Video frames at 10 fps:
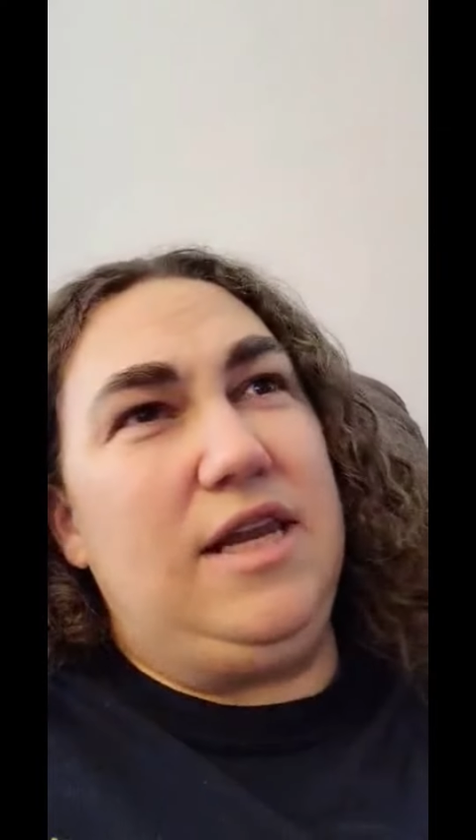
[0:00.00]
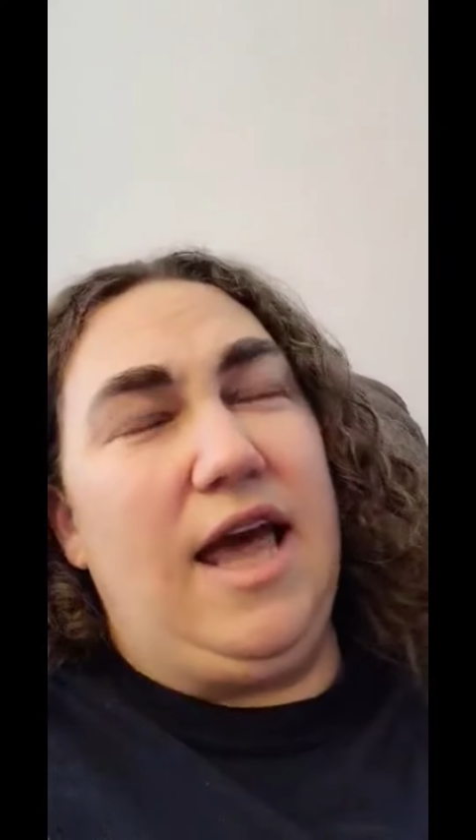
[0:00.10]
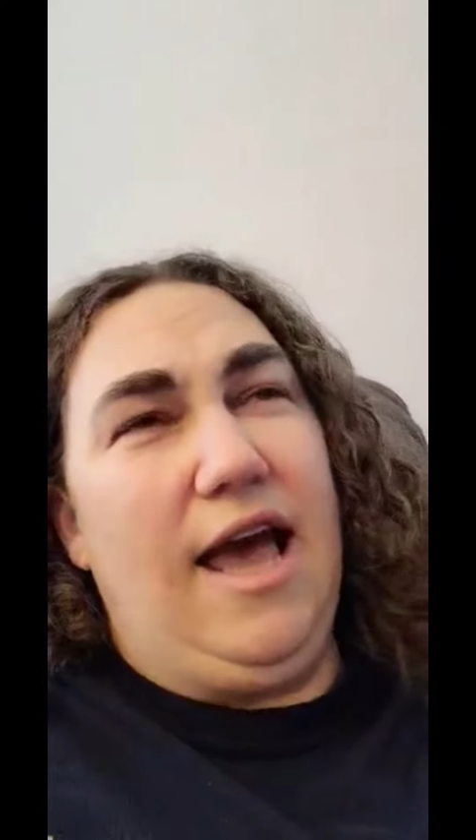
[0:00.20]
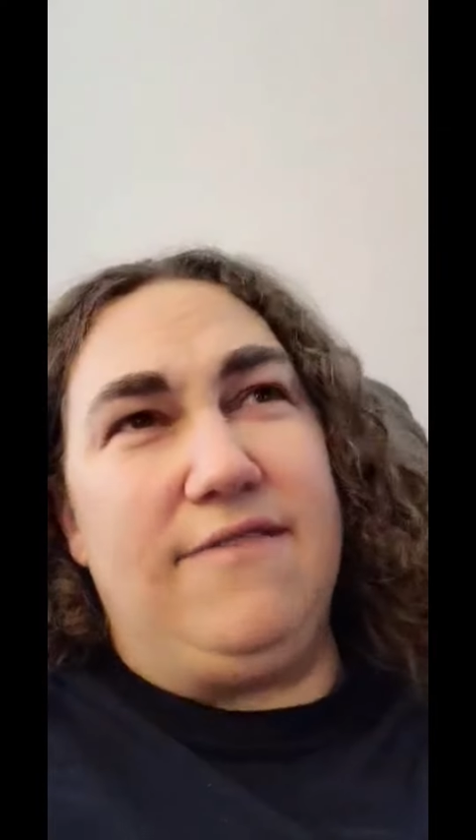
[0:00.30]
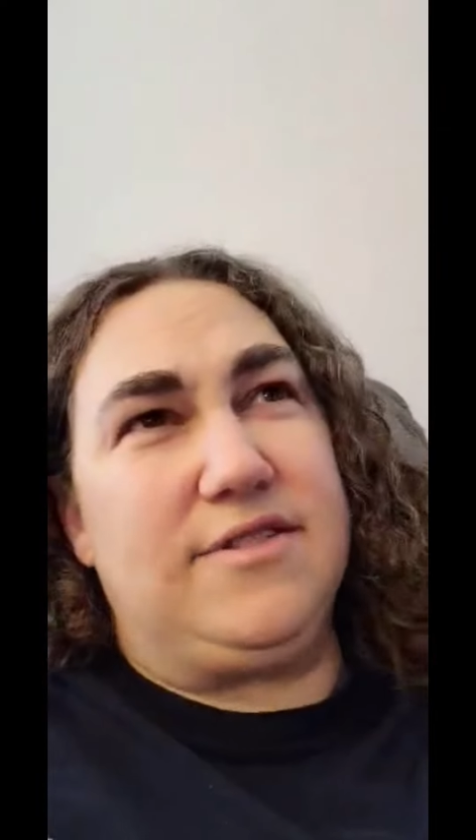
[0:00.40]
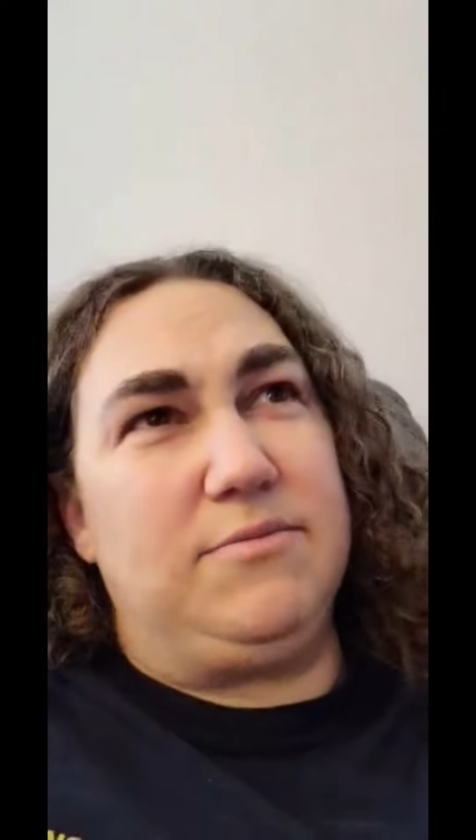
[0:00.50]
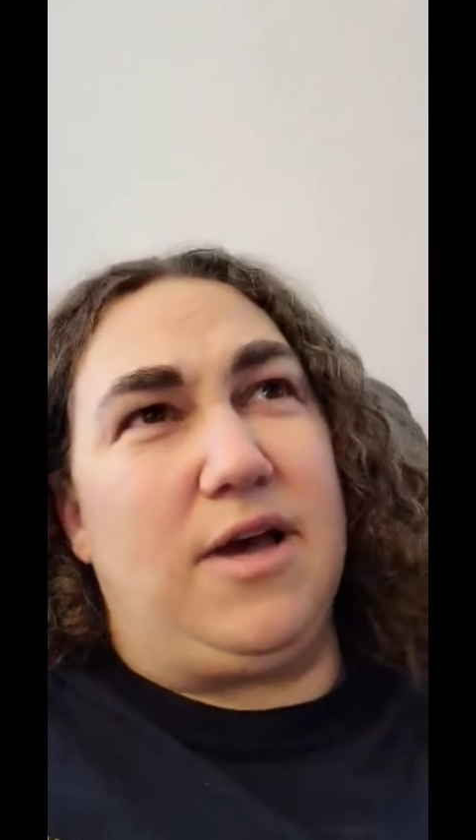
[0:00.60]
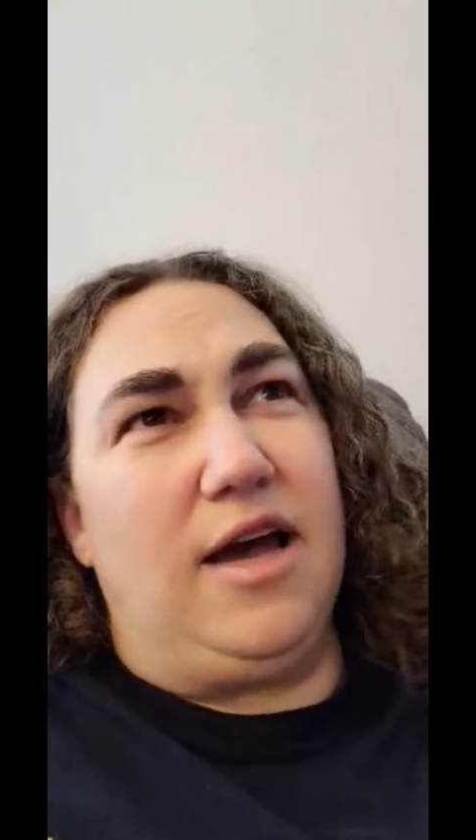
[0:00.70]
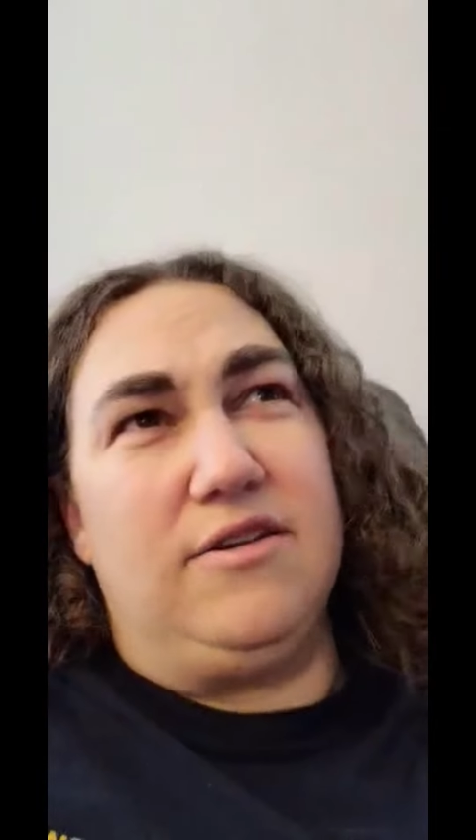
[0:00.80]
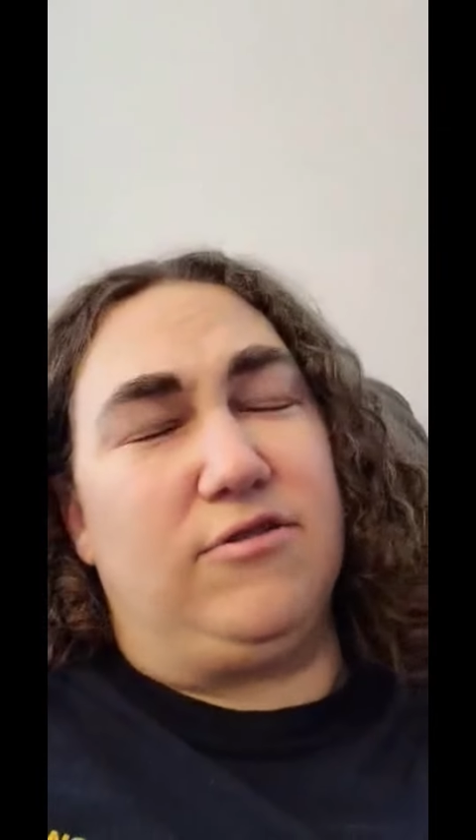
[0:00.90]
to have some
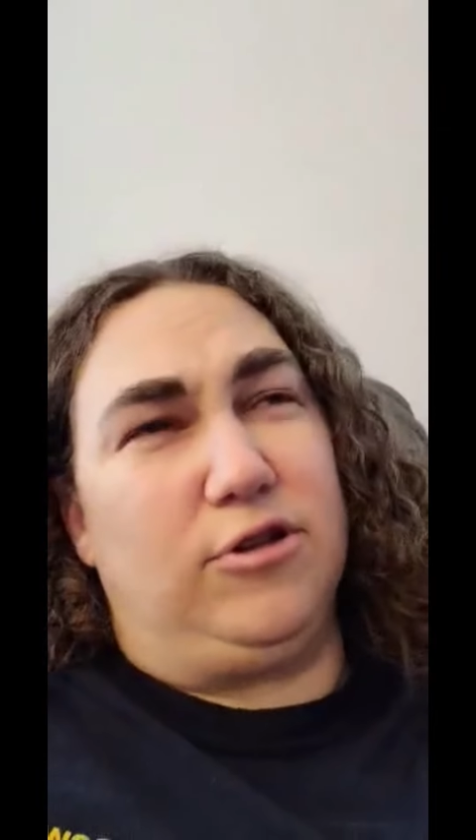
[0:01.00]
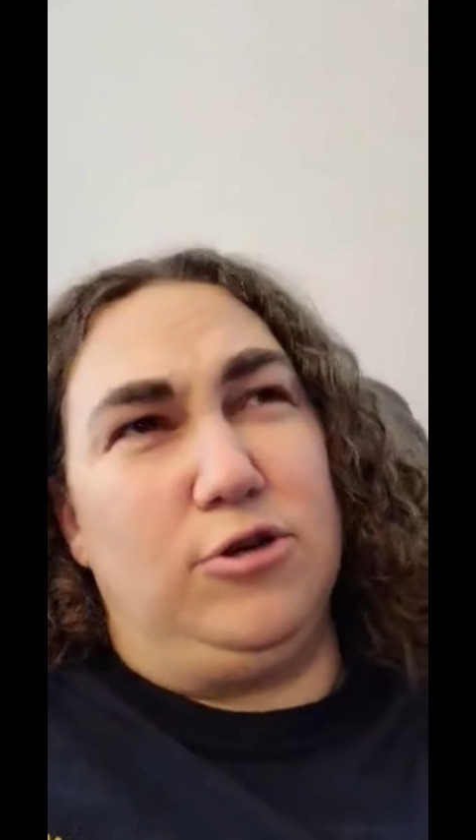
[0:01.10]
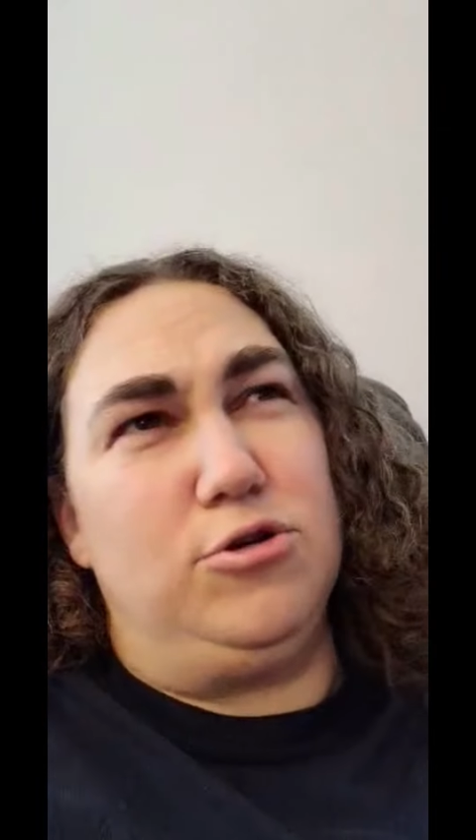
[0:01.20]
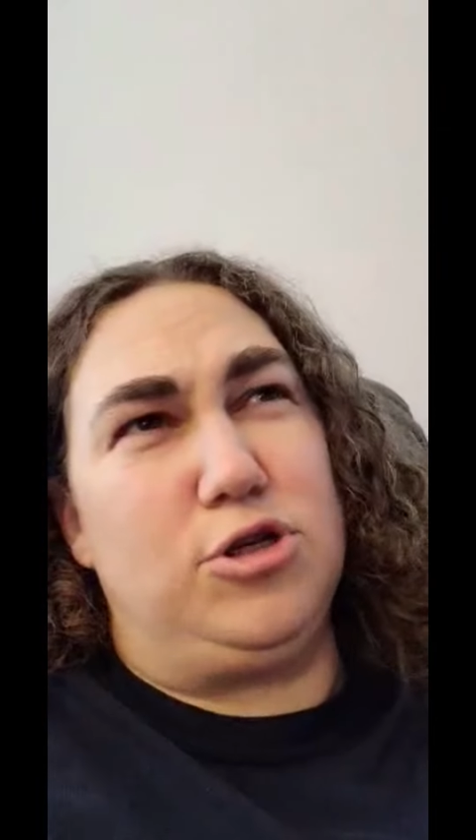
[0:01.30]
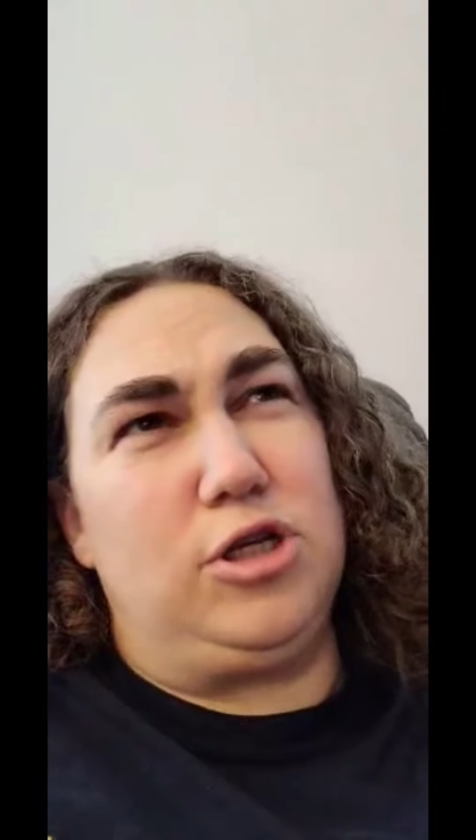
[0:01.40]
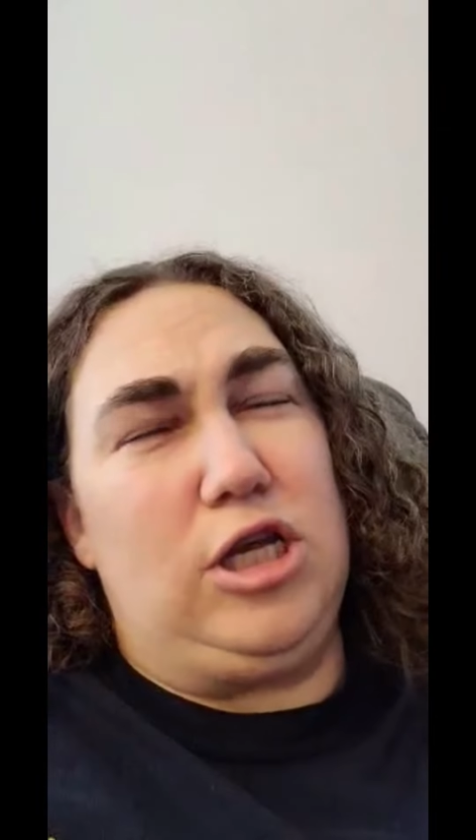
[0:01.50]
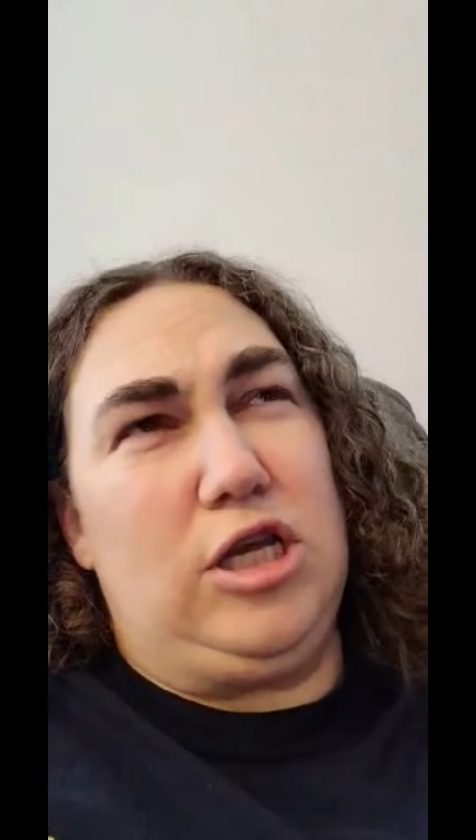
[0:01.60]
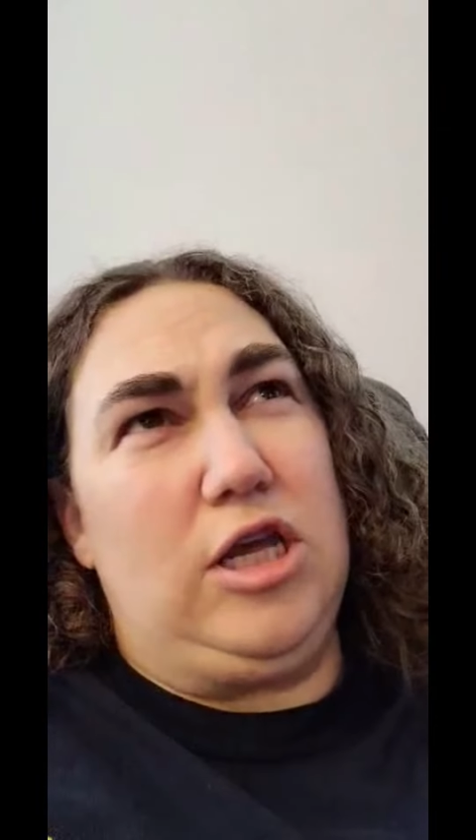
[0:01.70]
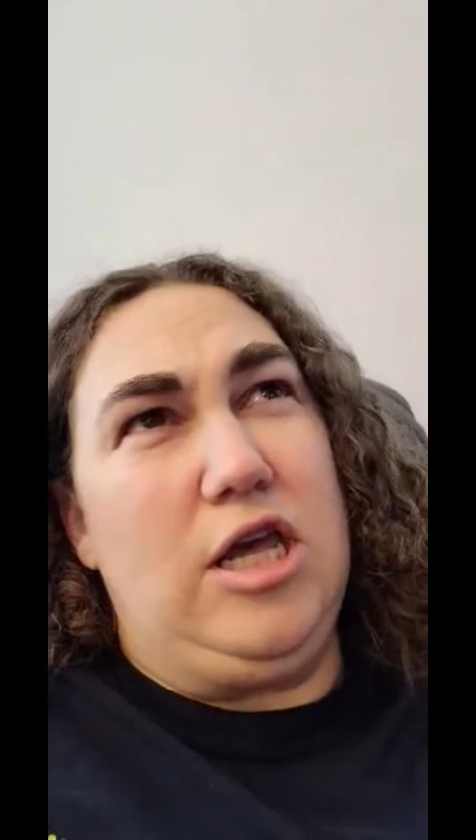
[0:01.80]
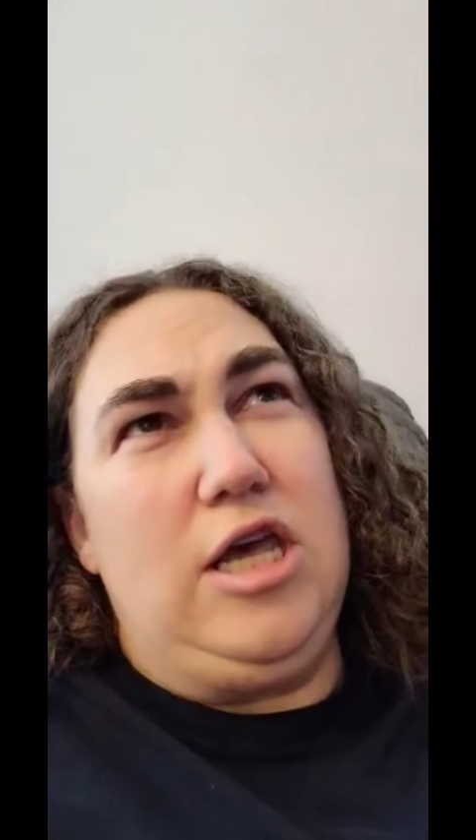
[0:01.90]
kind of closing